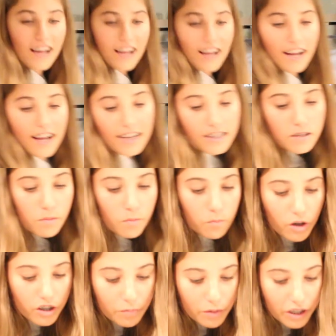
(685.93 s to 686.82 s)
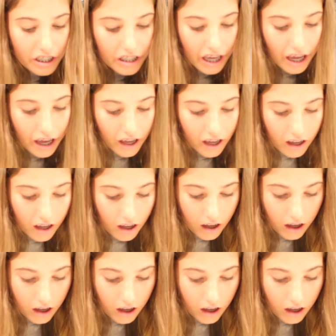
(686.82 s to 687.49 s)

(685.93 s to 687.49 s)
Has it been 1 minute yet?